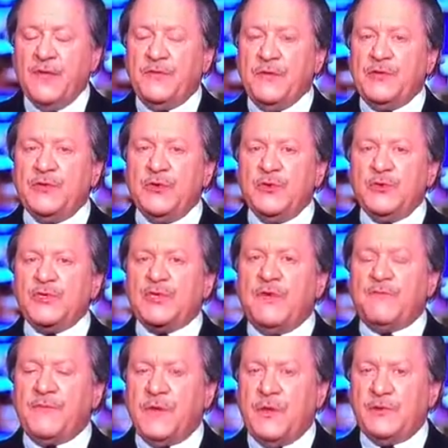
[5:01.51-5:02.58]
the use
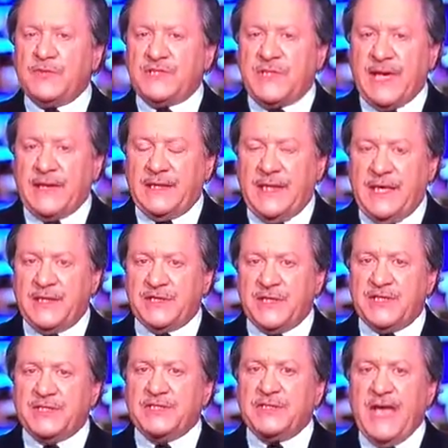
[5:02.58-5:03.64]
of those techniques
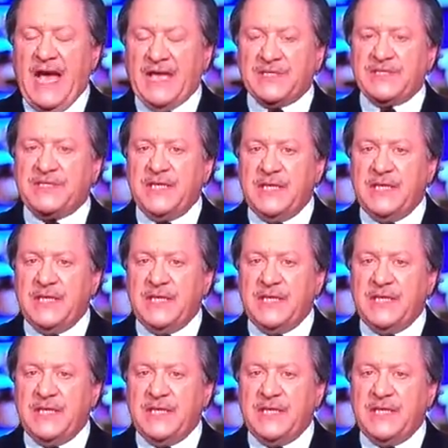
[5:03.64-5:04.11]
has